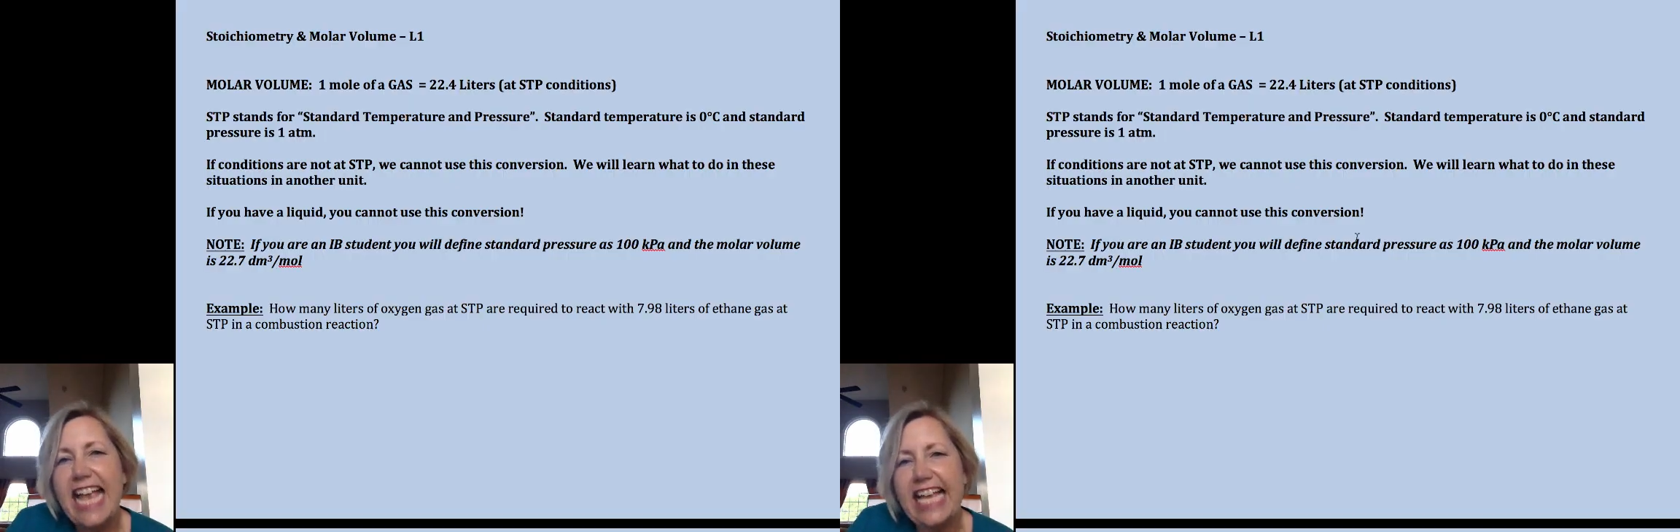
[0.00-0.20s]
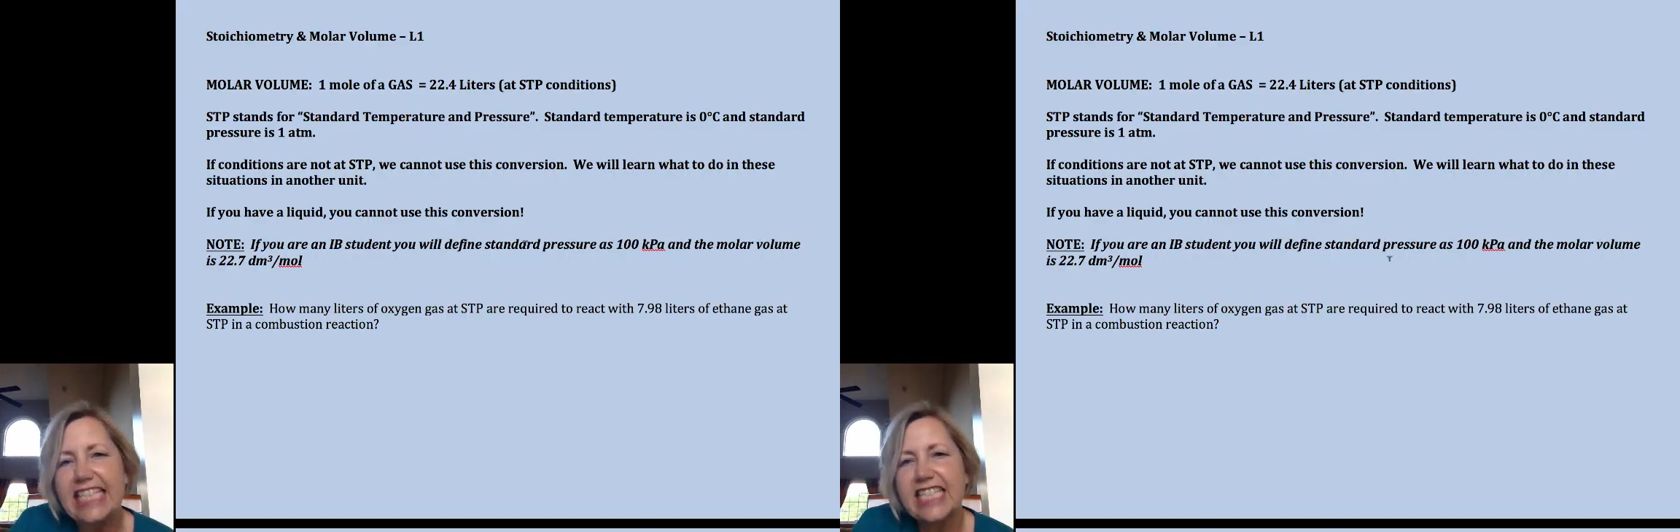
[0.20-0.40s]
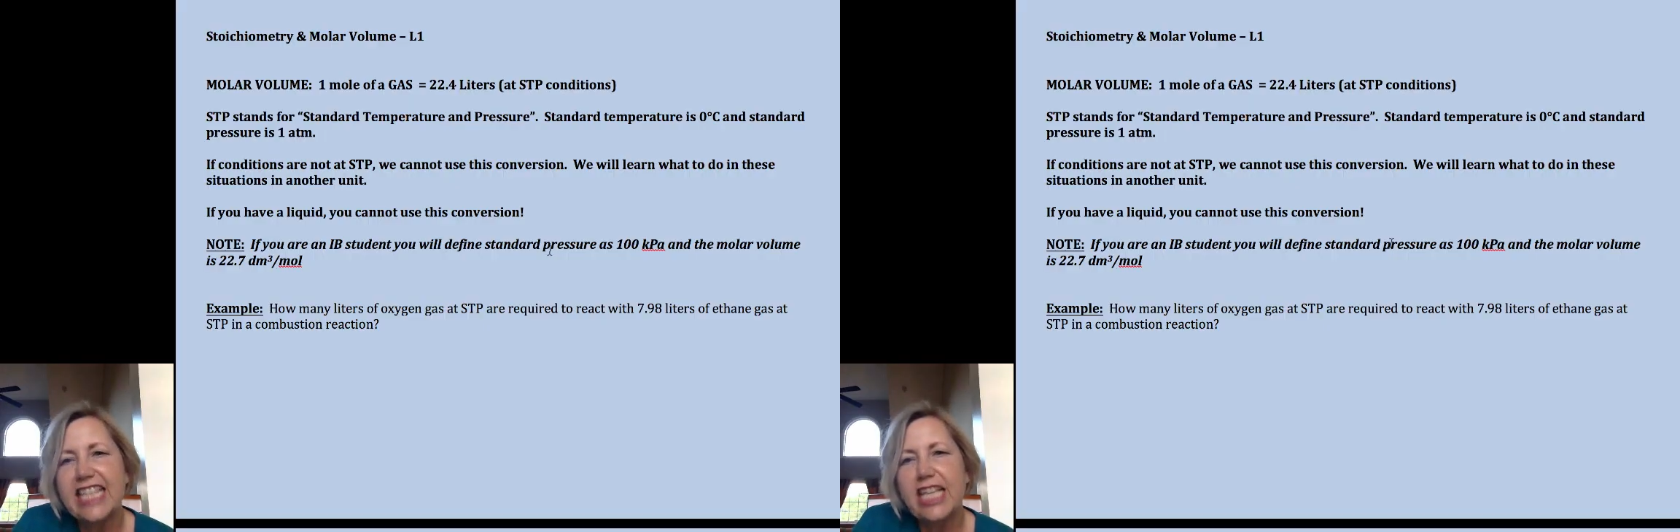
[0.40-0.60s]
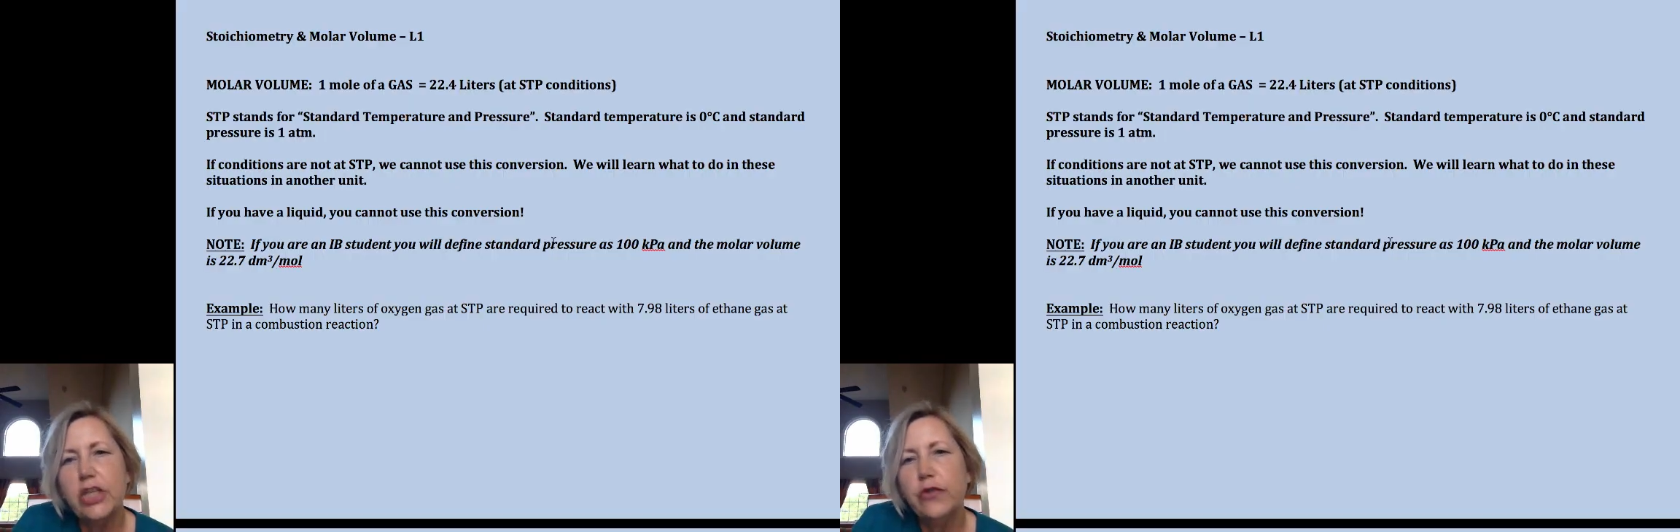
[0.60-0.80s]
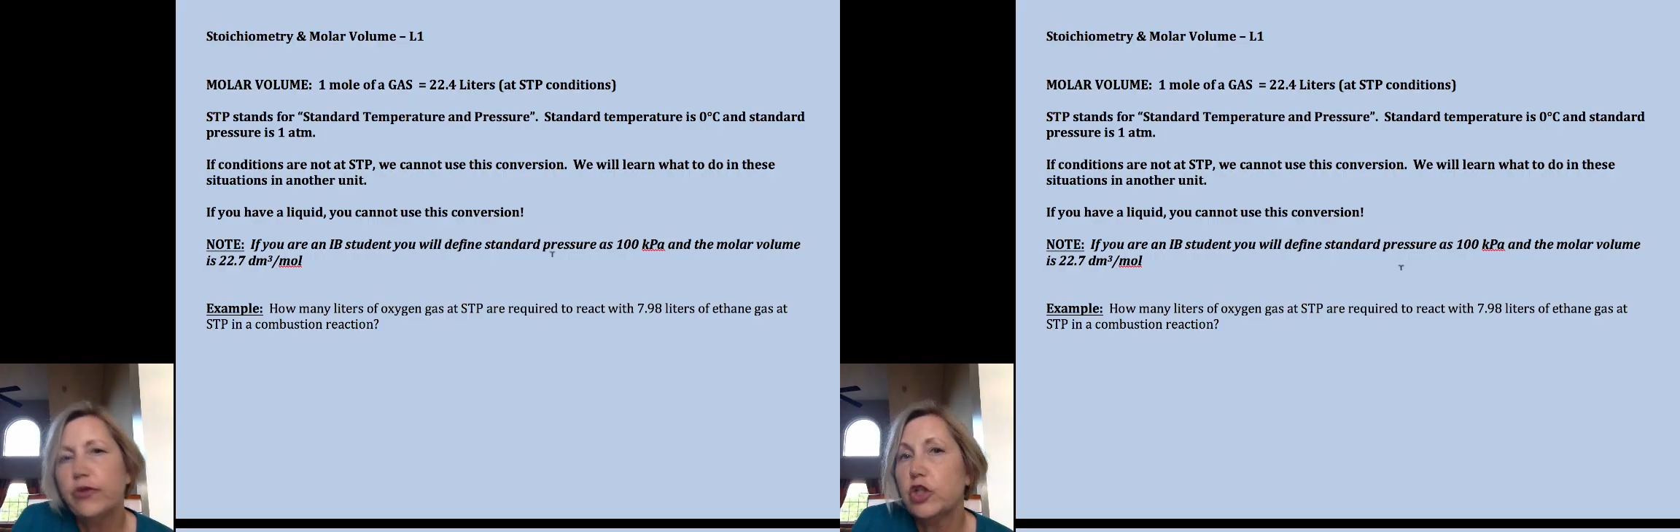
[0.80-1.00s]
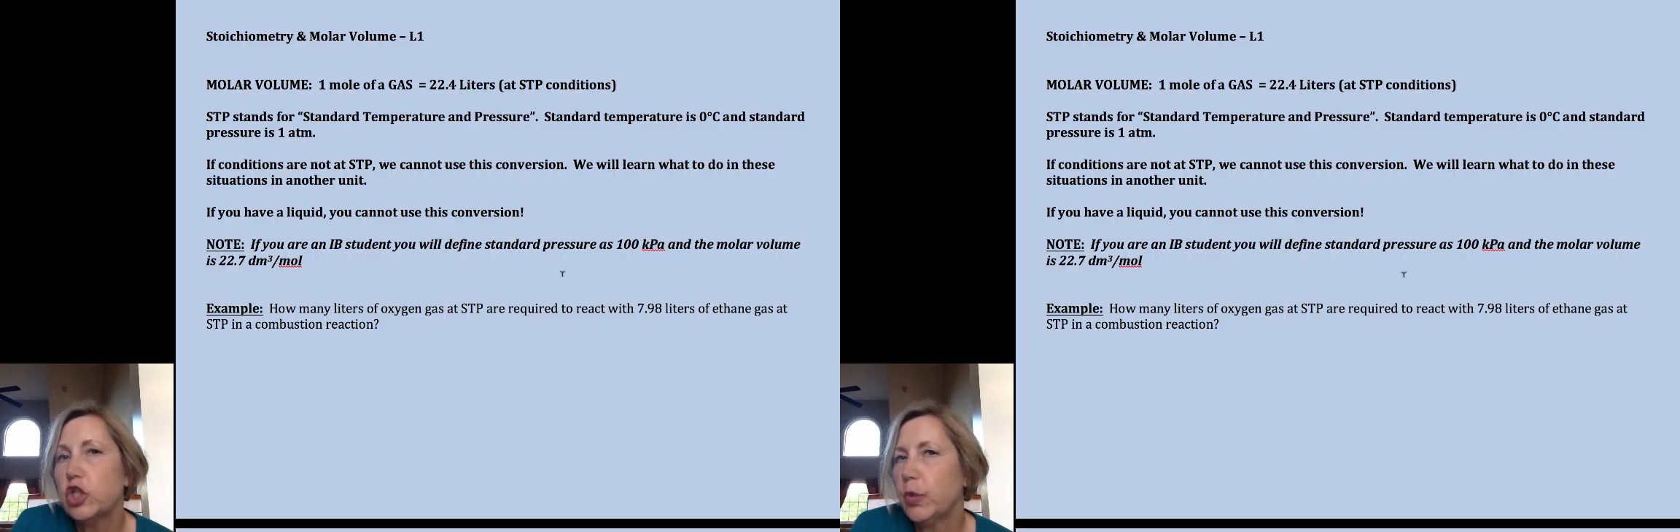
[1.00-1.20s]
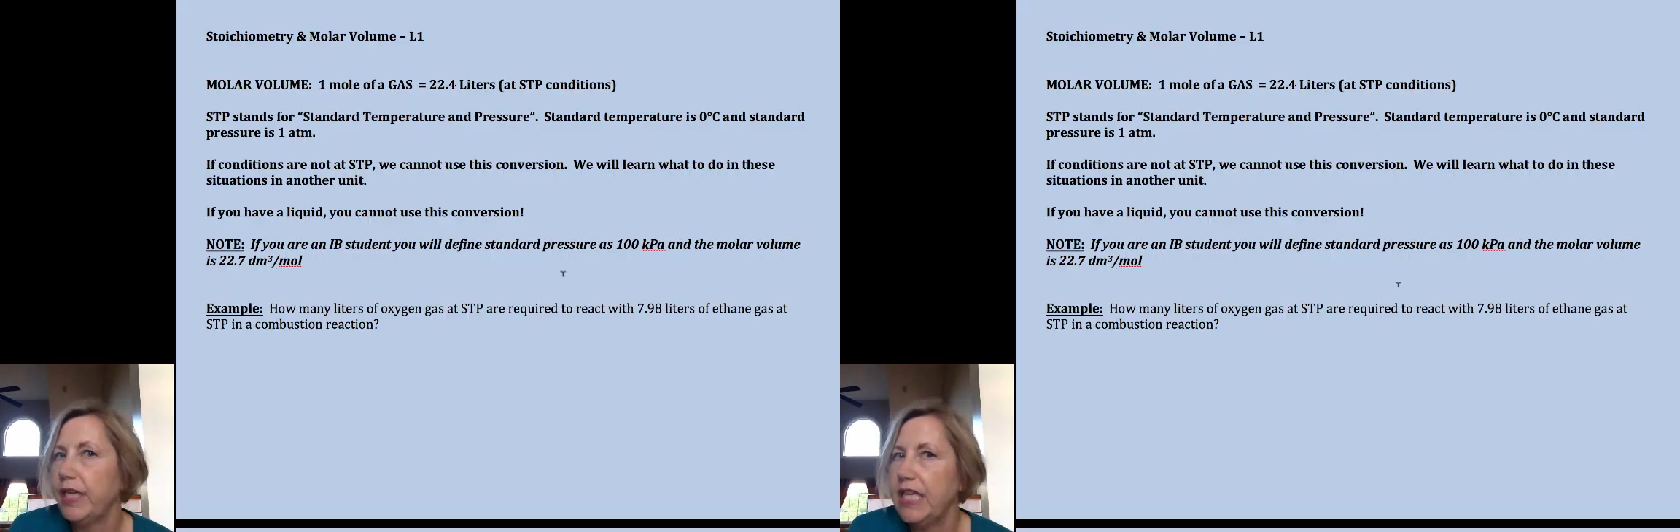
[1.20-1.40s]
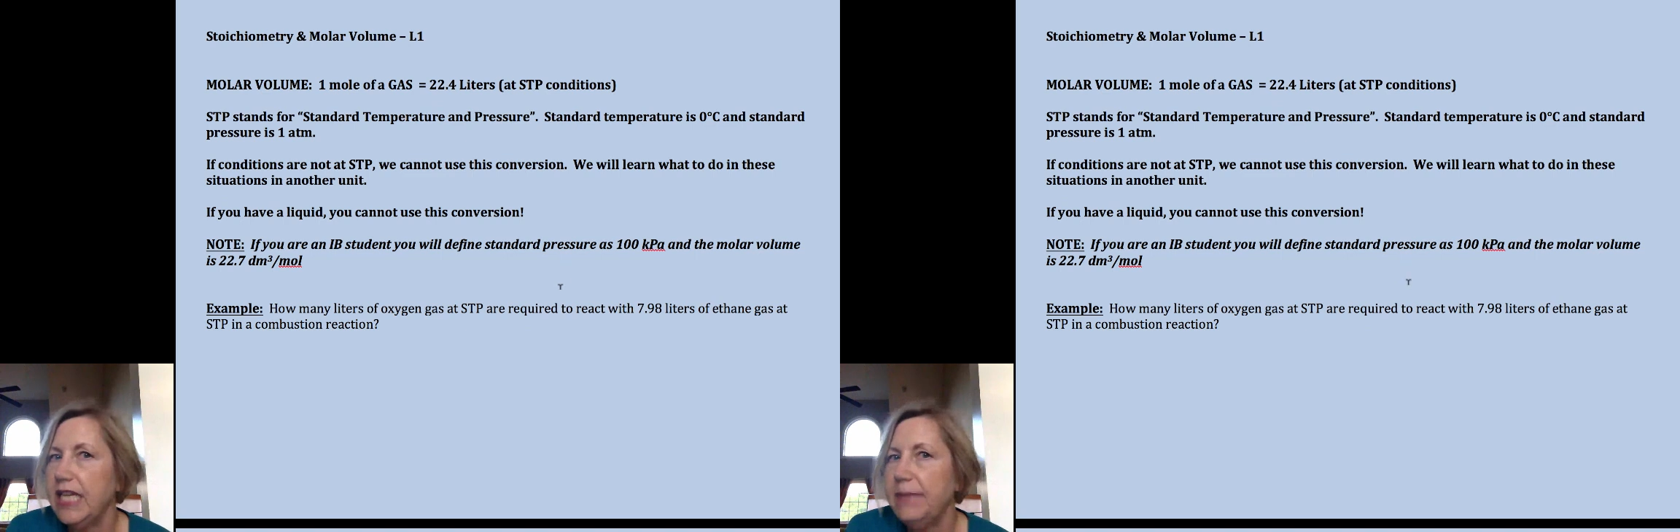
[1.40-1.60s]
and thank you for
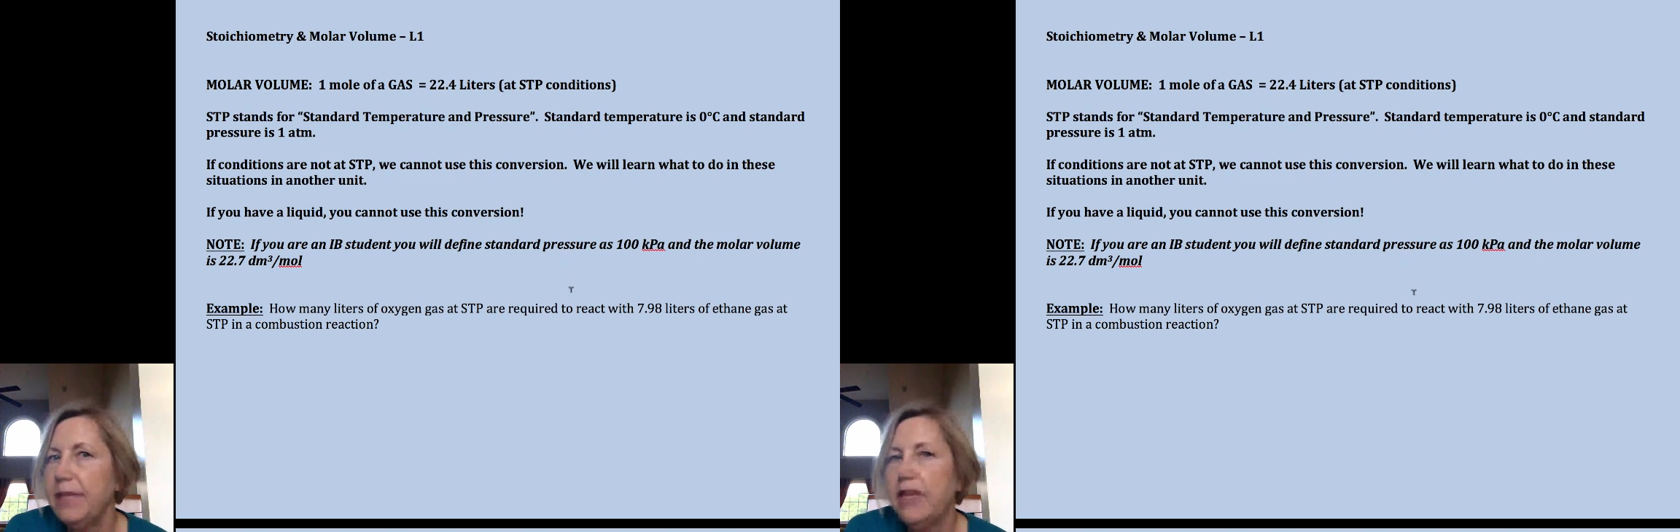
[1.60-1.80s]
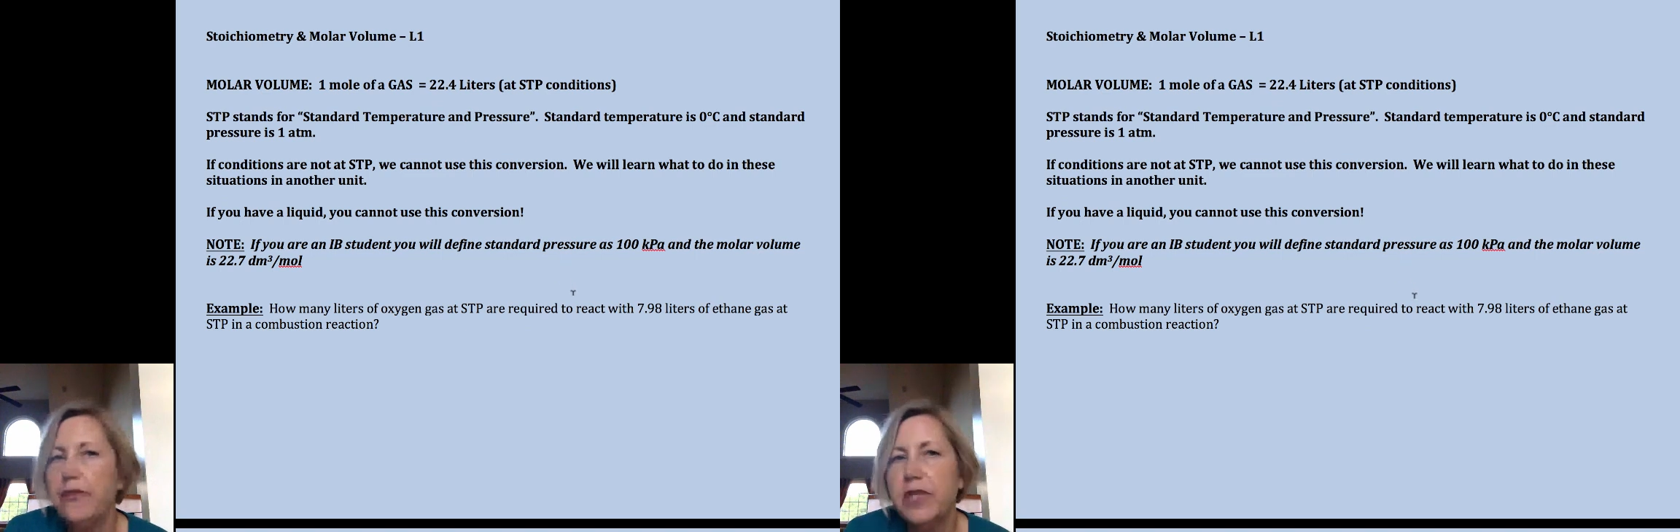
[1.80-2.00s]
joining me